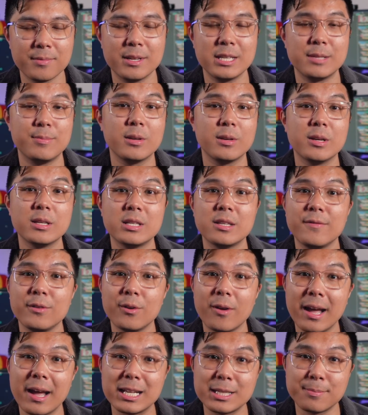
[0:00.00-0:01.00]
is because of
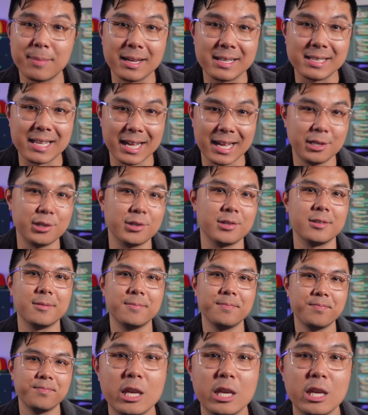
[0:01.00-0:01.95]
your expectation.